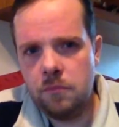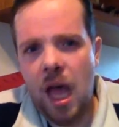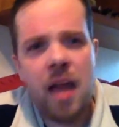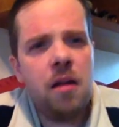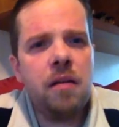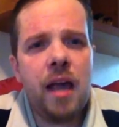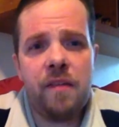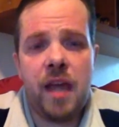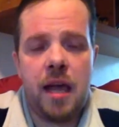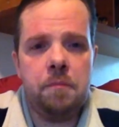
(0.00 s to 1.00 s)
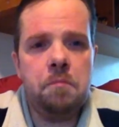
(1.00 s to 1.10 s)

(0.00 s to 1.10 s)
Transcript: I don't get that.